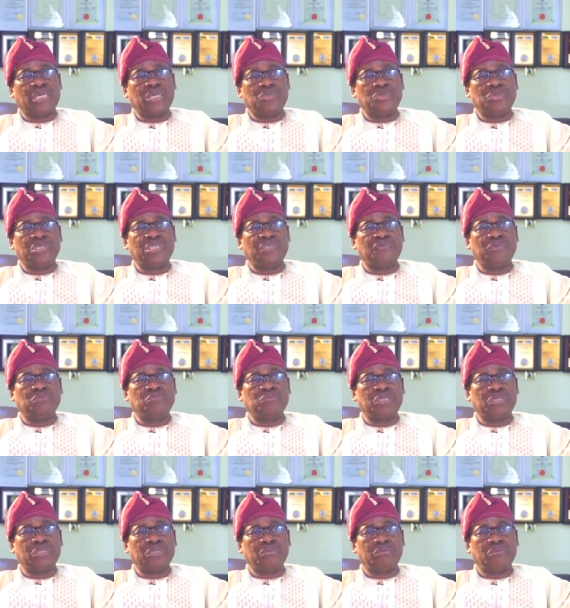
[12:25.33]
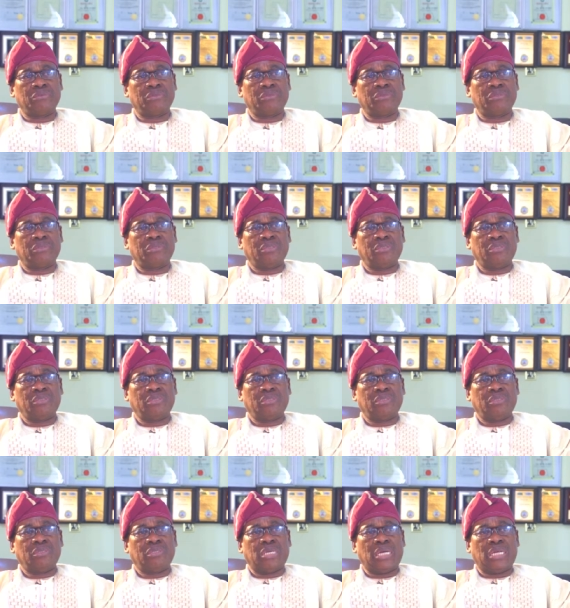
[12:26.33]
I should give him money.
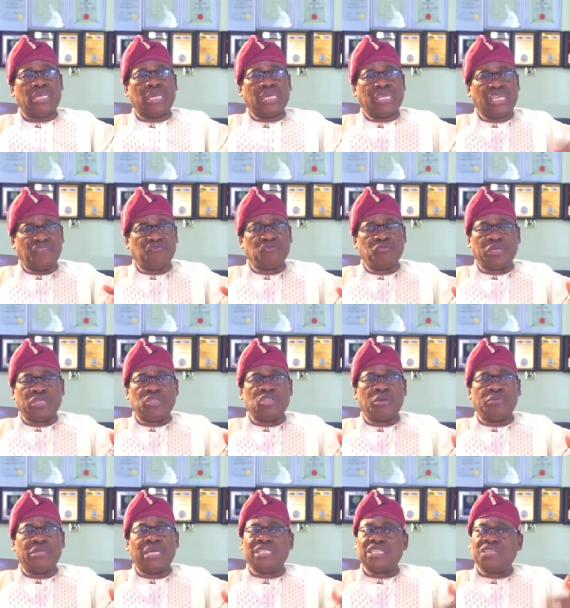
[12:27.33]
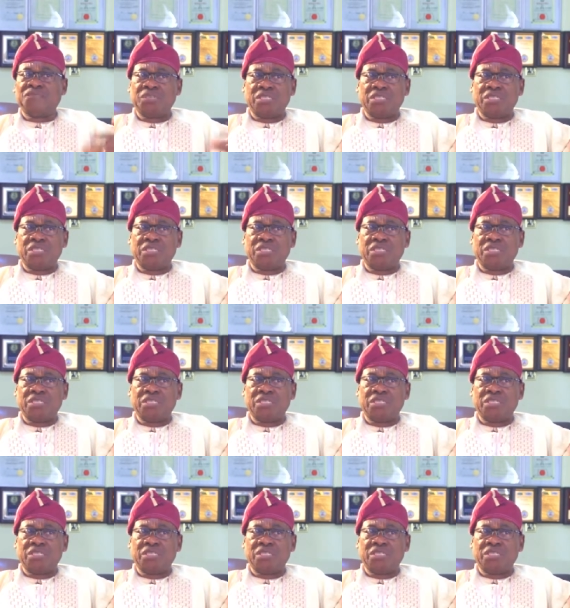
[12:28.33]
And I gave him a job that if